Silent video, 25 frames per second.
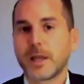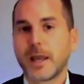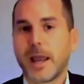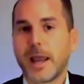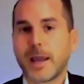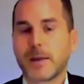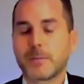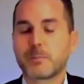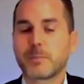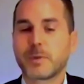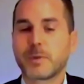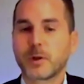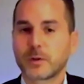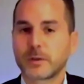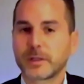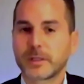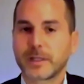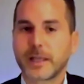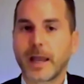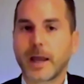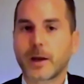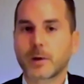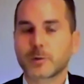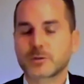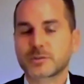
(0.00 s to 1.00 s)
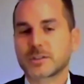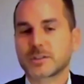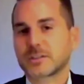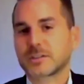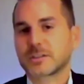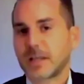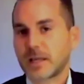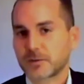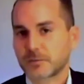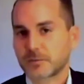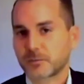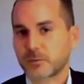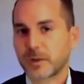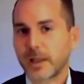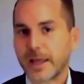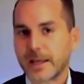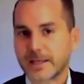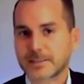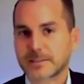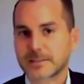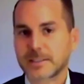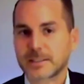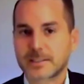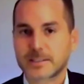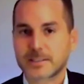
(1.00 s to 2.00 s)
and building out successful
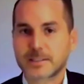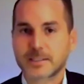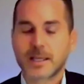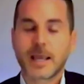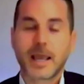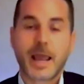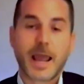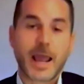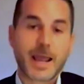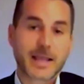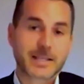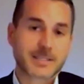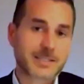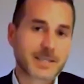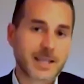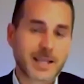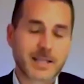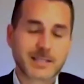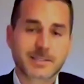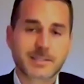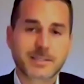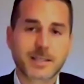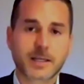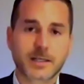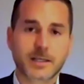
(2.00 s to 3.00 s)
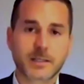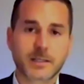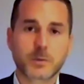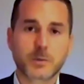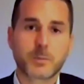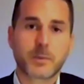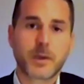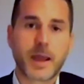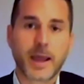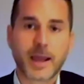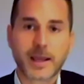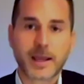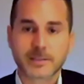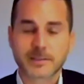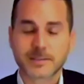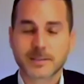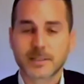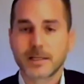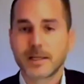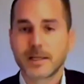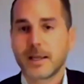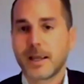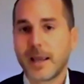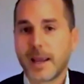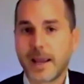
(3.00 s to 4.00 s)
exits, as Ken's done in the past,
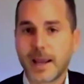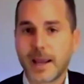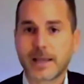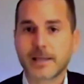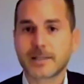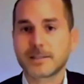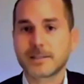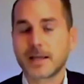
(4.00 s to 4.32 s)
and